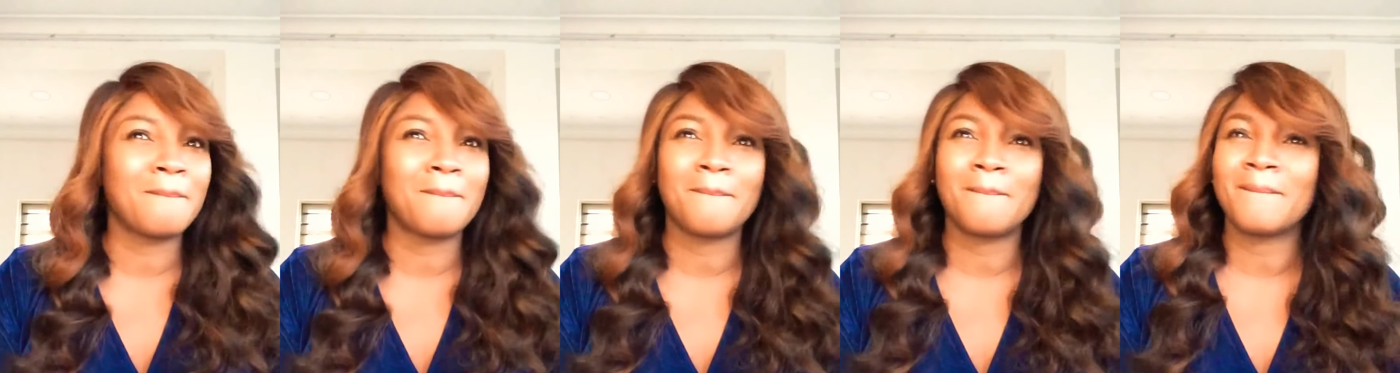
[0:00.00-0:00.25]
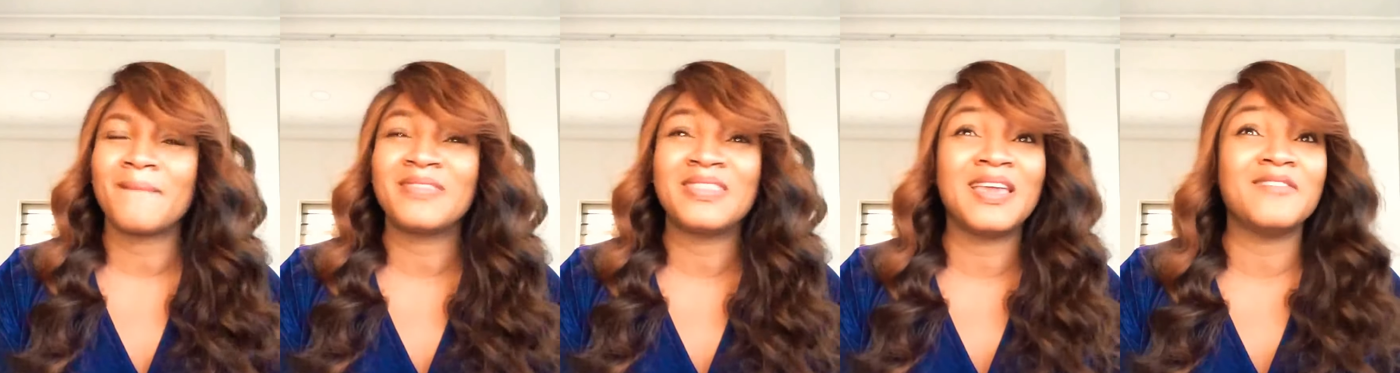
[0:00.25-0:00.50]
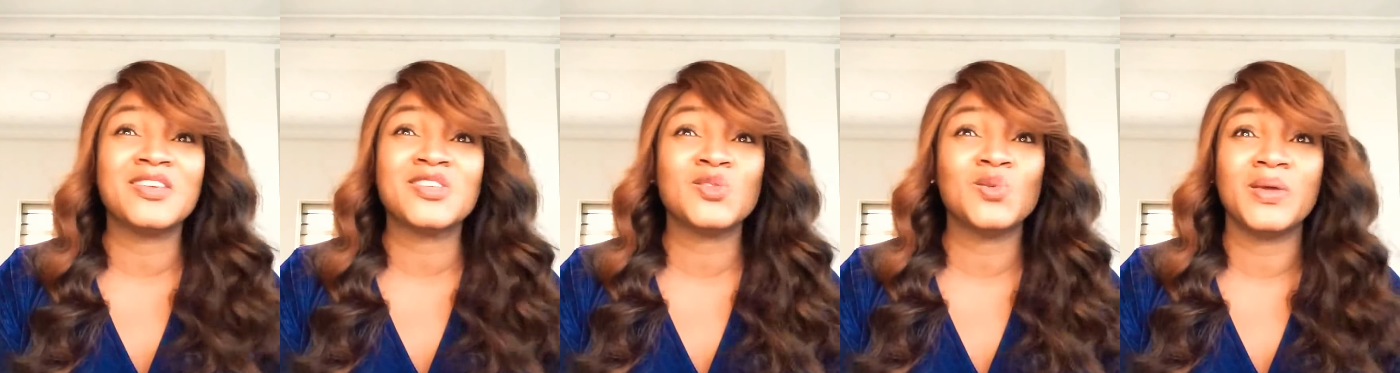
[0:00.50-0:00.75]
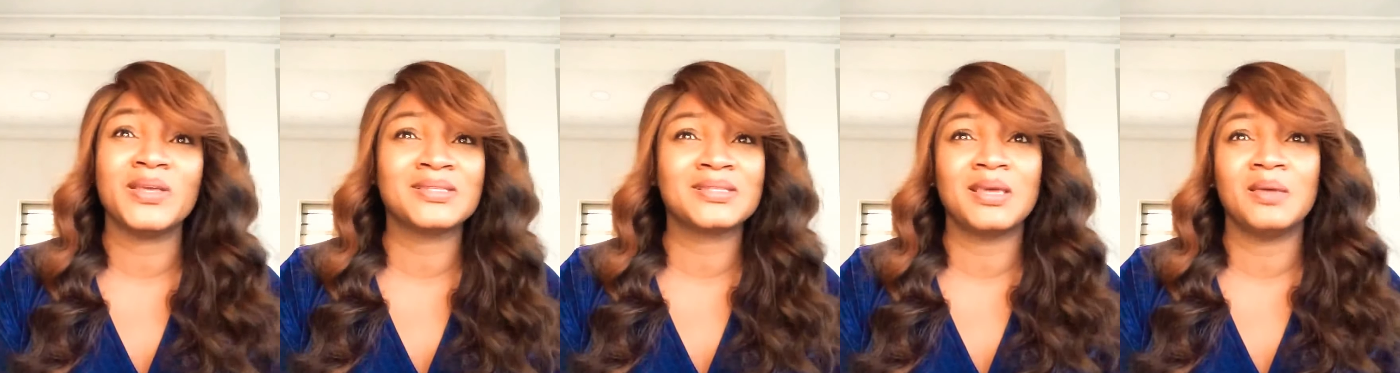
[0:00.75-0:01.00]
There is no
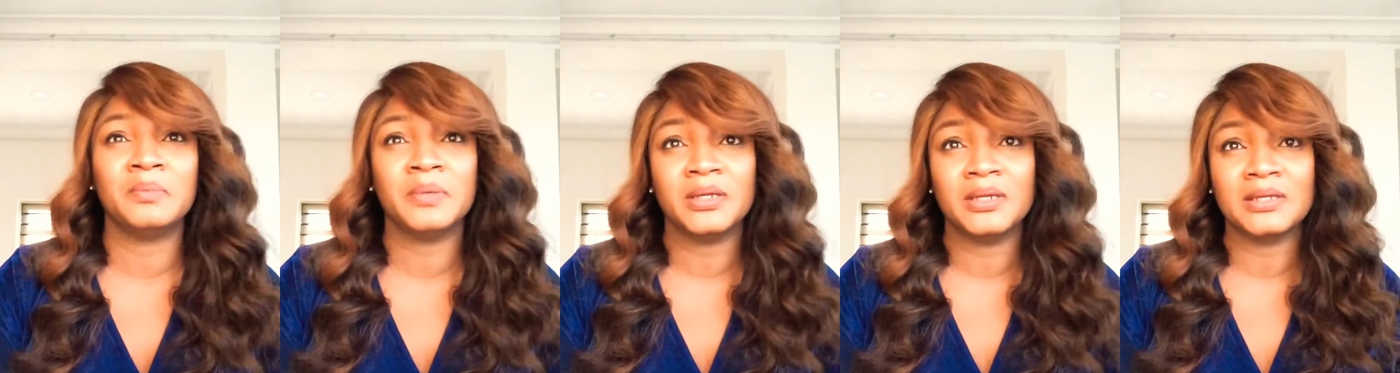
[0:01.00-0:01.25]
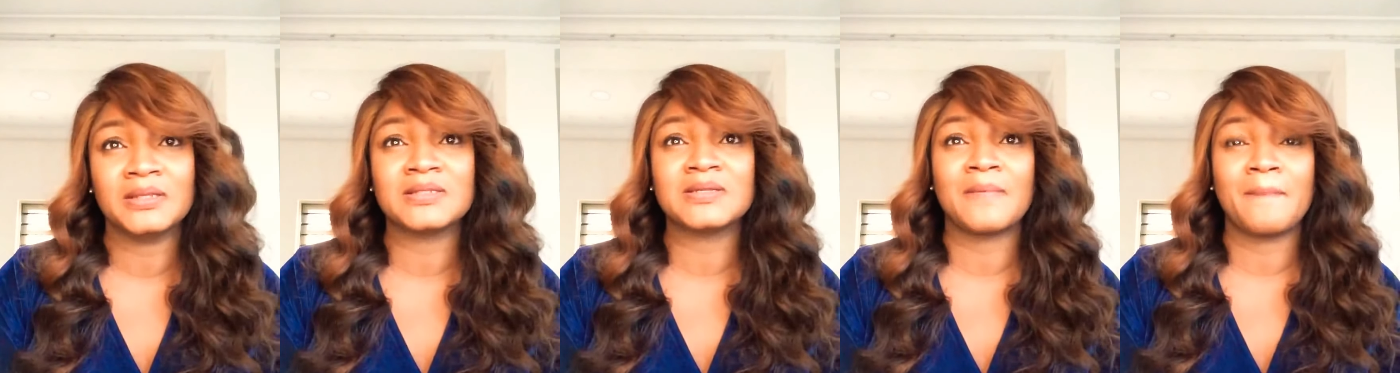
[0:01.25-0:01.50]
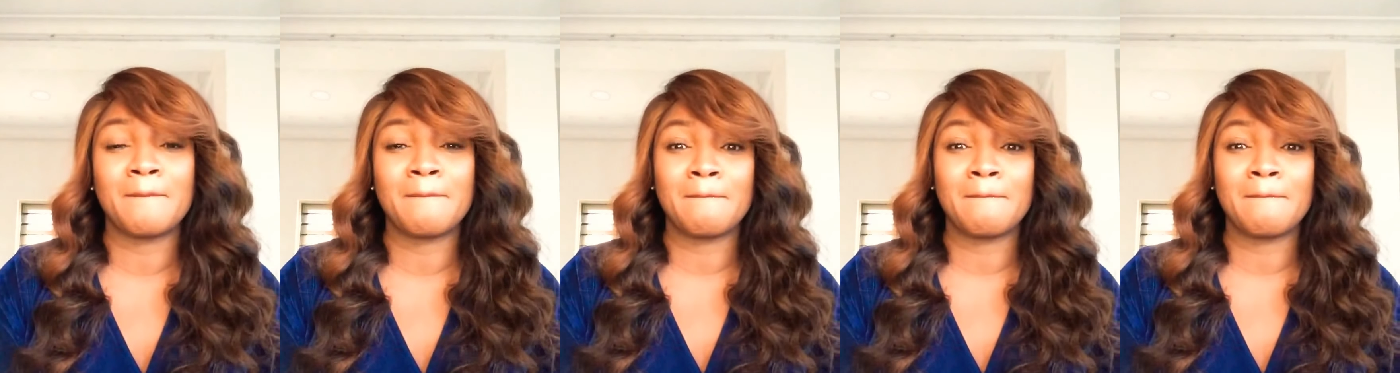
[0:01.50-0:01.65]
escaping it.